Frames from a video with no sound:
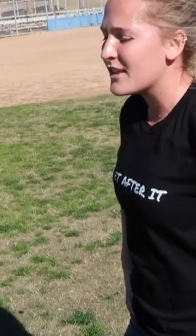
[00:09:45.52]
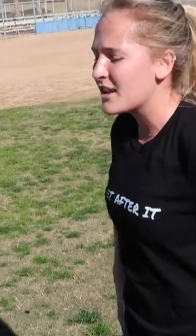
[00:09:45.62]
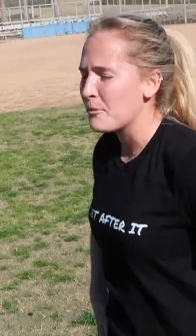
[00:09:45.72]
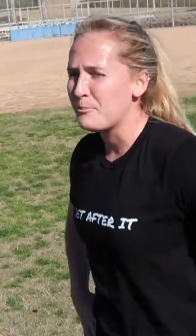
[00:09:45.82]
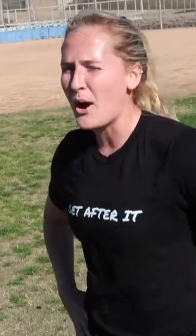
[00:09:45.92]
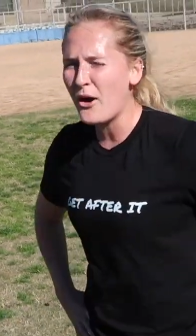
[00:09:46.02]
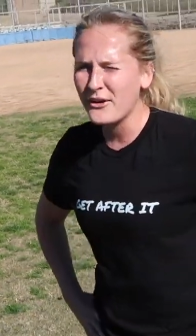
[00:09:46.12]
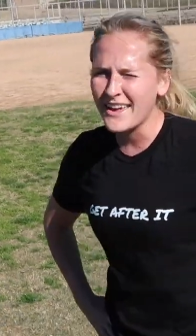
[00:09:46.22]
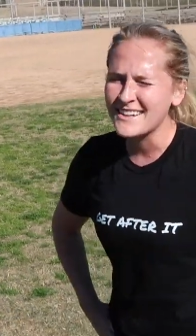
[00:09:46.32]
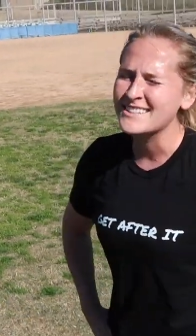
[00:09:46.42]
the little
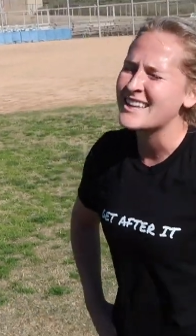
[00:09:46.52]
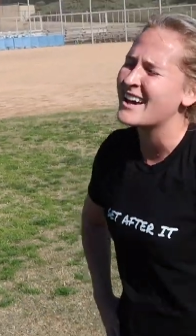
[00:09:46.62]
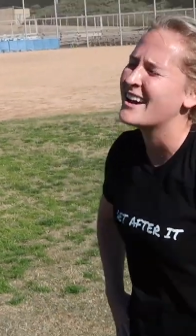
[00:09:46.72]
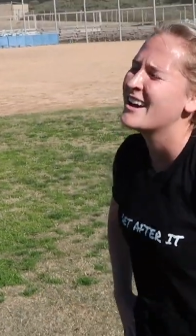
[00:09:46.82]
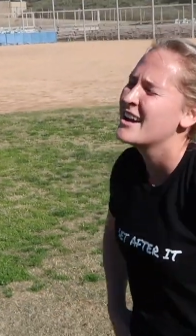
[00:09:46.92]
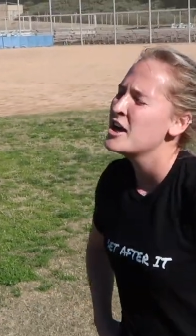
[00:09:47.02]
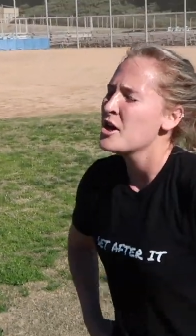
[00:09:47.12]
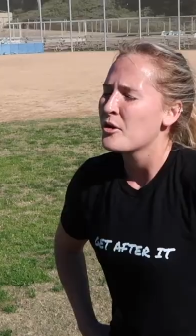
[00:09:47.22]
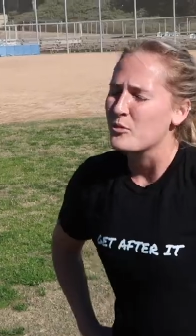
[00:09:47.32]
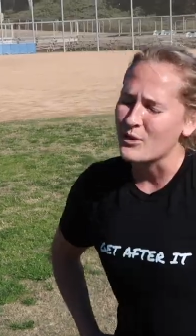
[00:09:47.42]
bonus
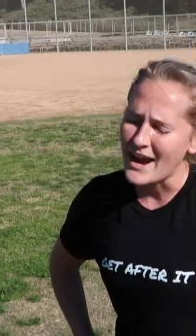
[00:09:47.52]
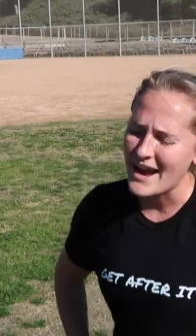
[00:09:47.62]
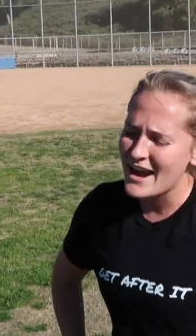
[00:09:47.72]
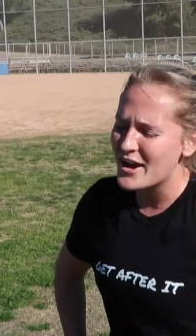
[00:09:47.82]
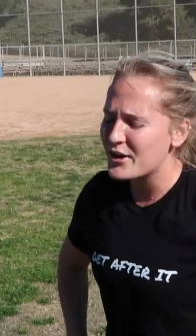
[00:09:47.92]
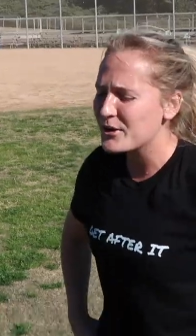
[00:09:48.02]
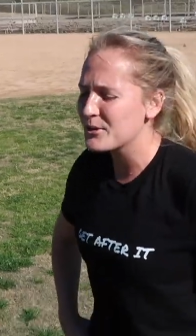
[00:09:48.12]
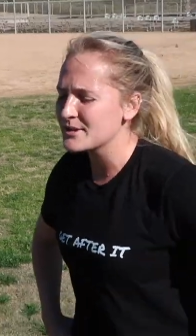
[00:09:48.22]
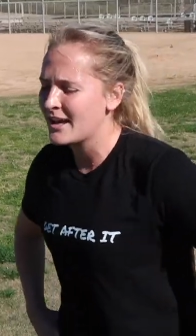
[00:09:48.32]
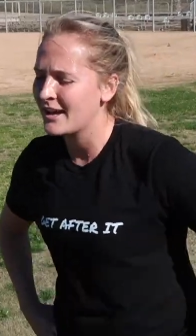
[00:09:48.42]

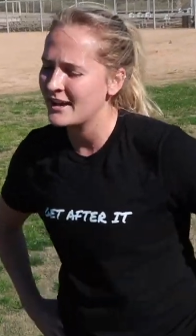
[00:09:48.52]
round,